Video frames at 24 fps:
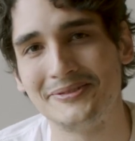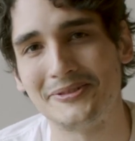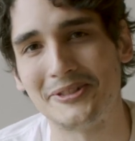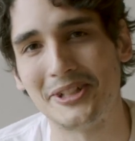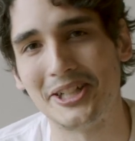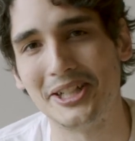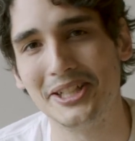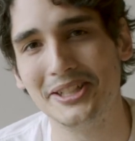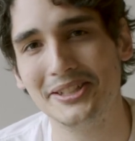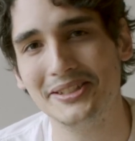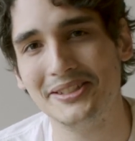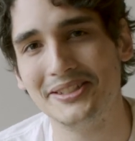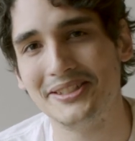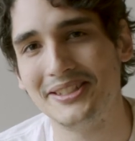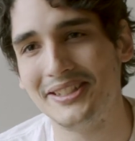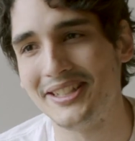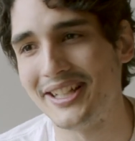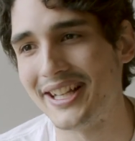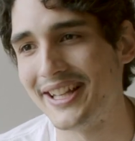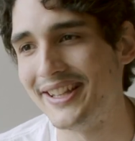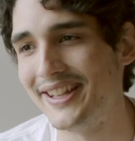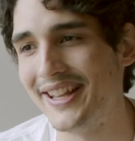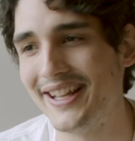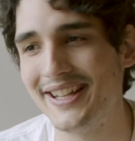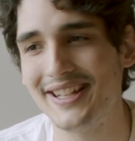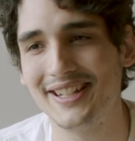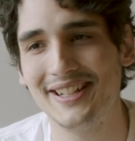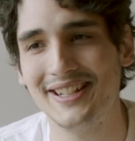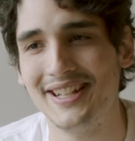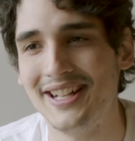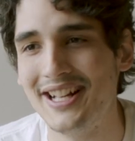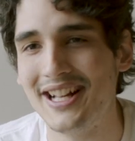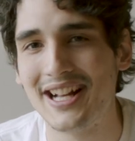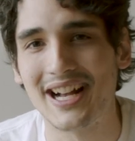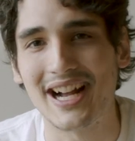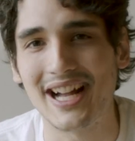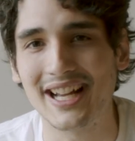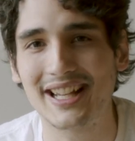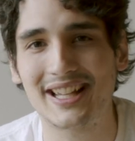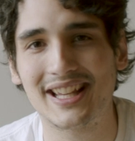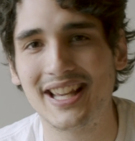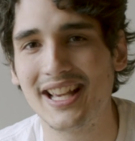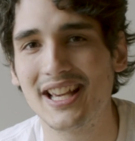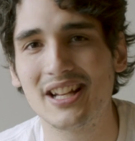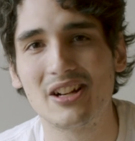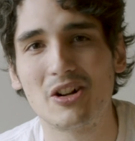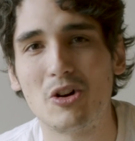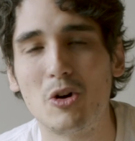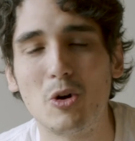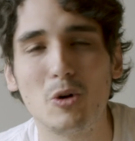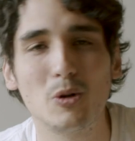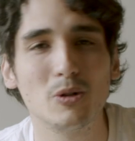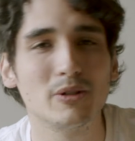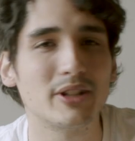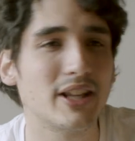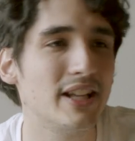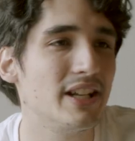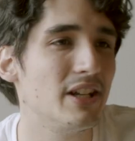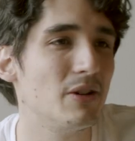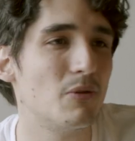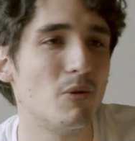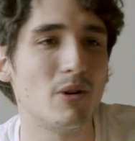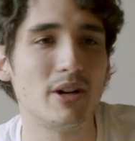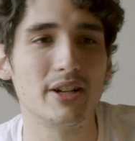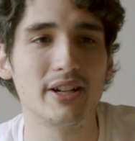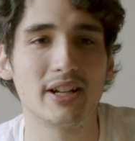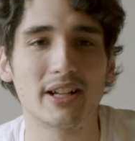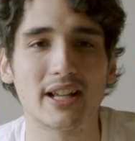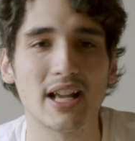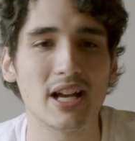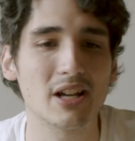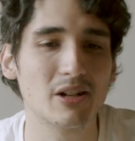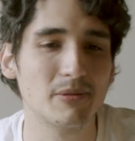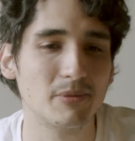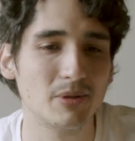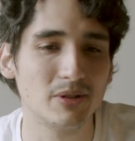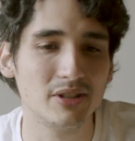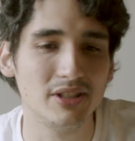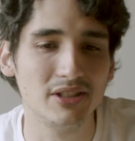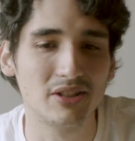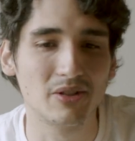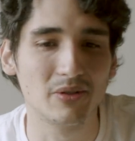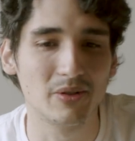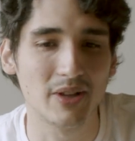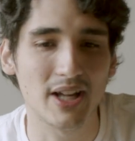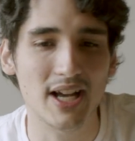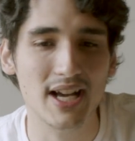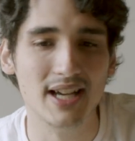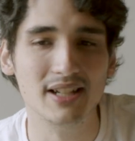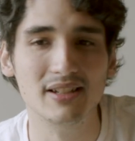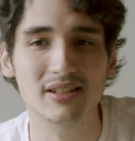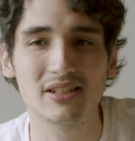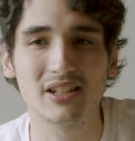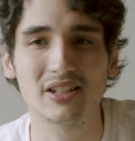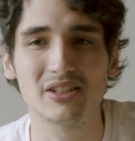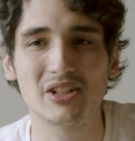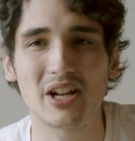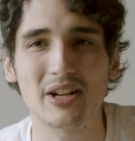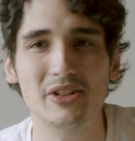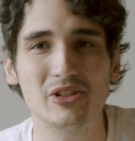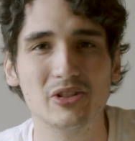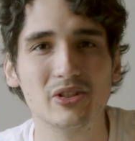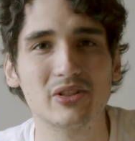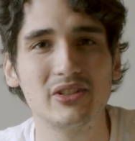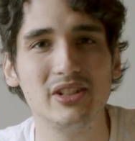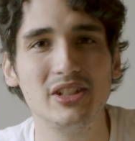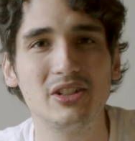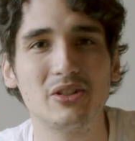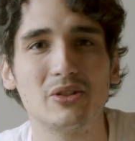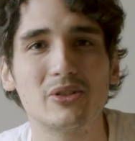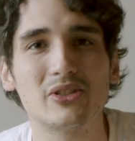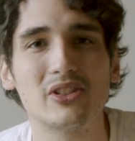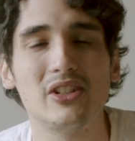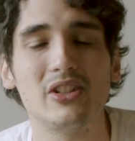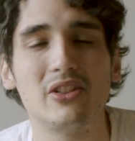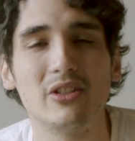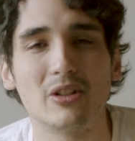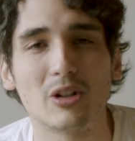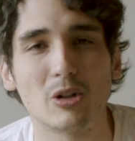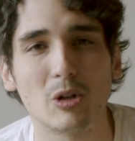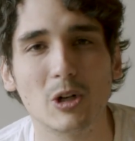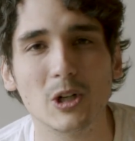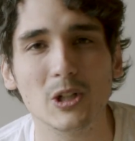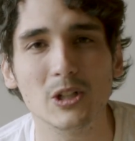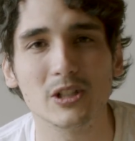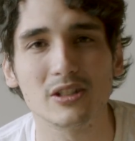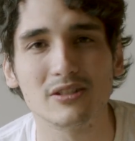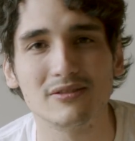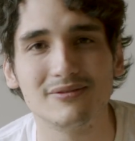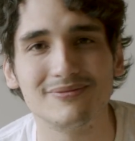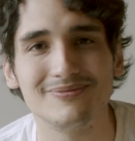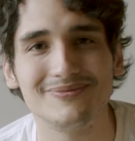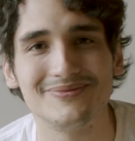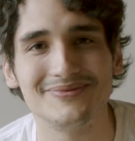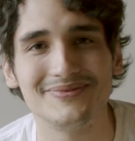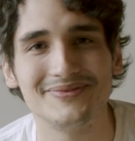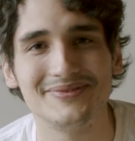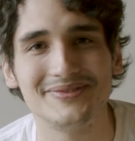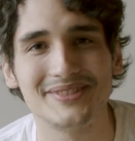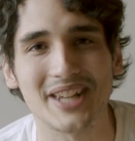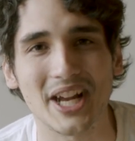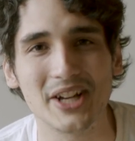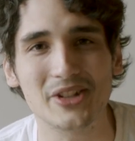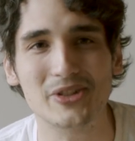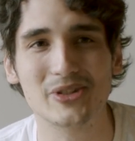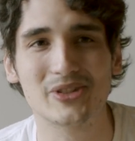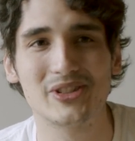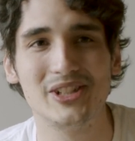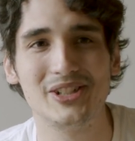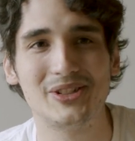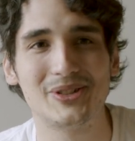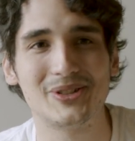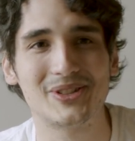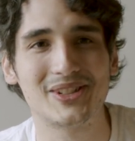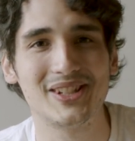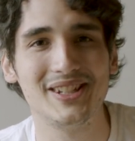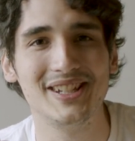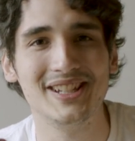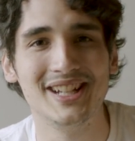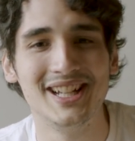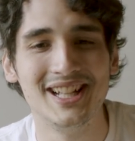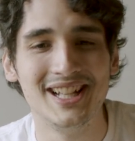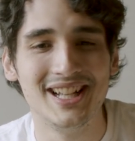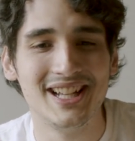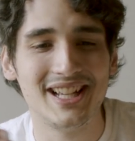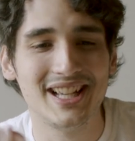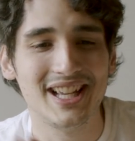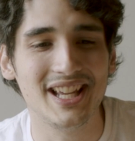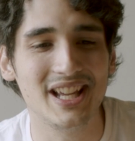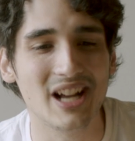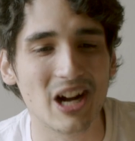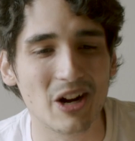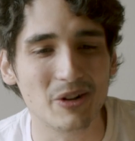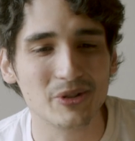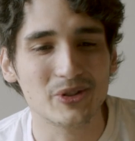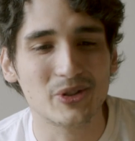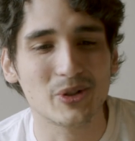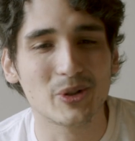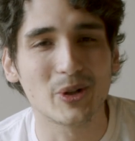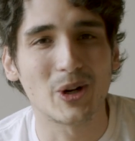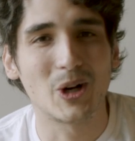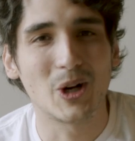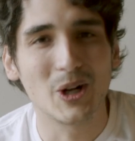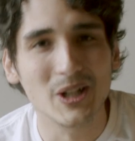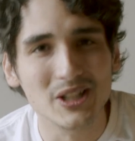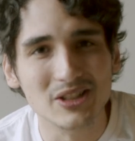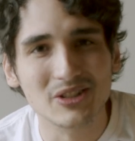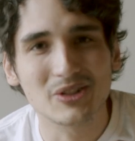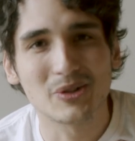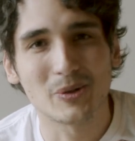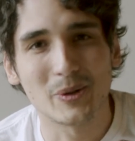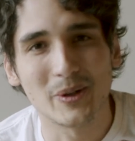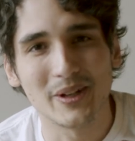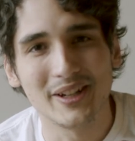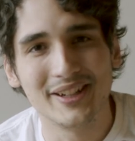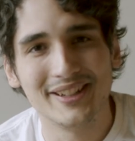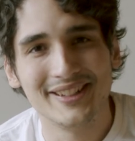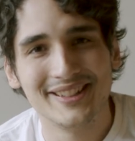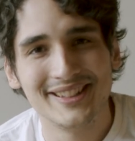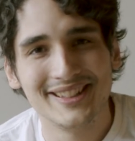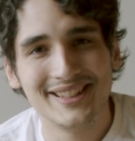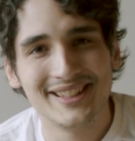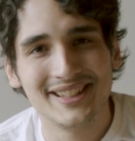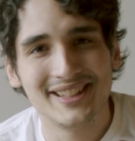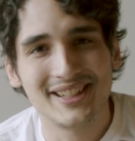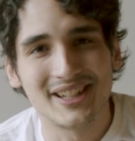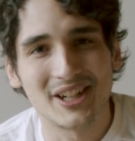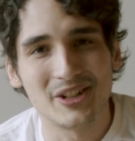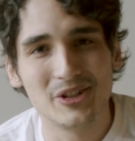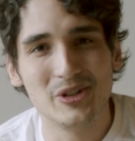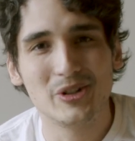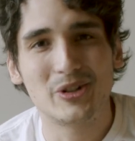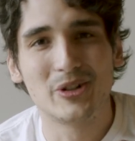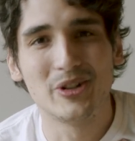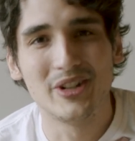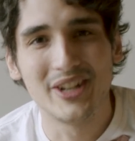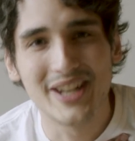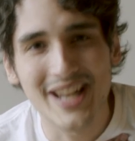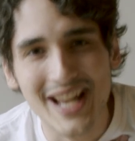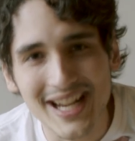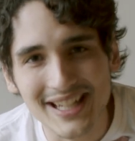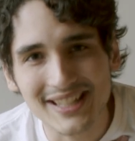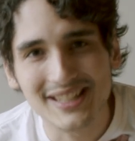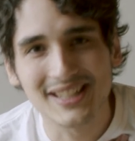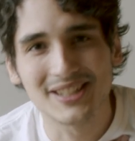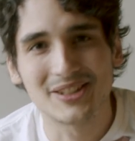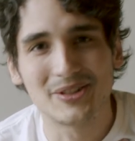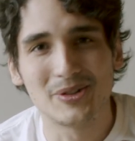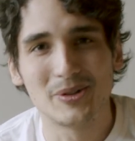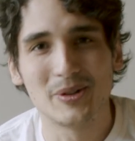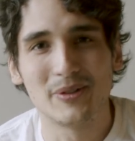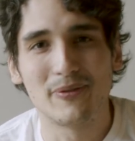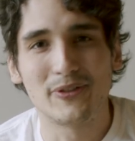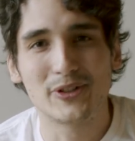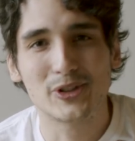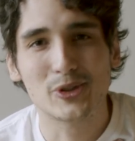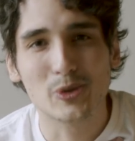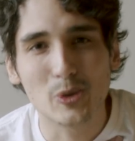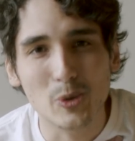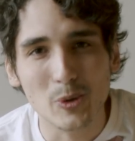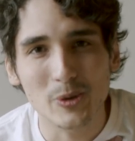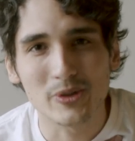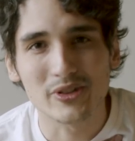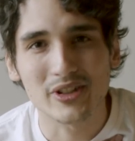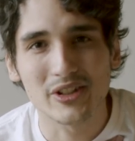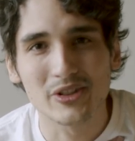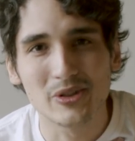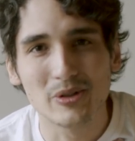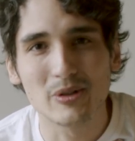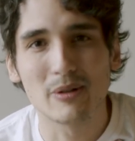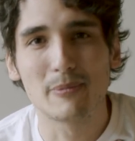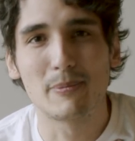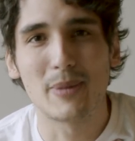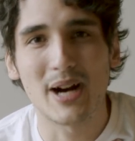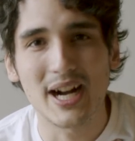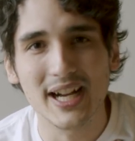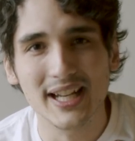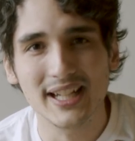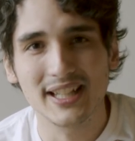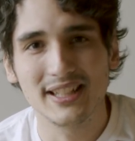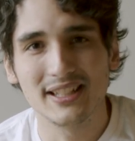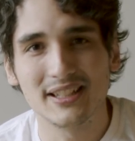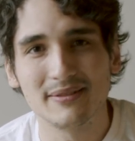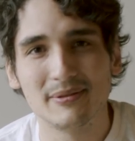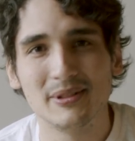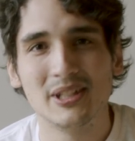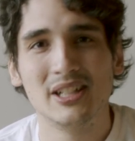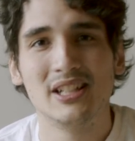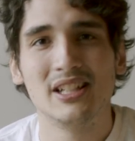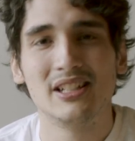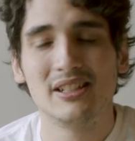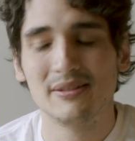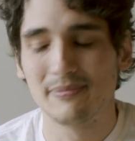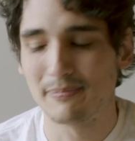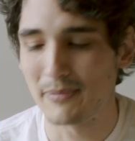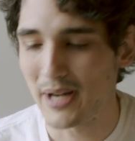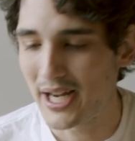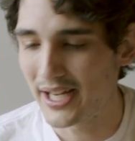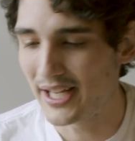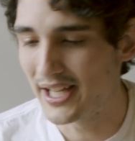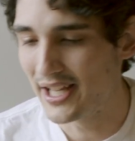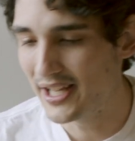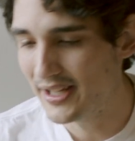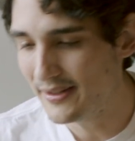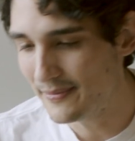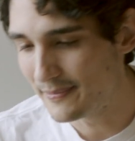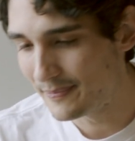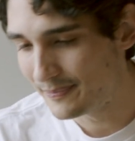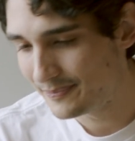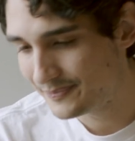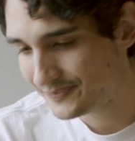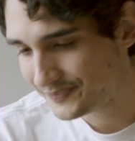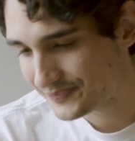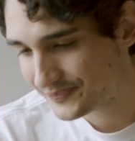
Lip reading: right? And then I can't hold anyone accountable into that. I just need to see their heart. I just need to see, hey, how's your heart doing? Are you connected to the source? Are you abiding by him?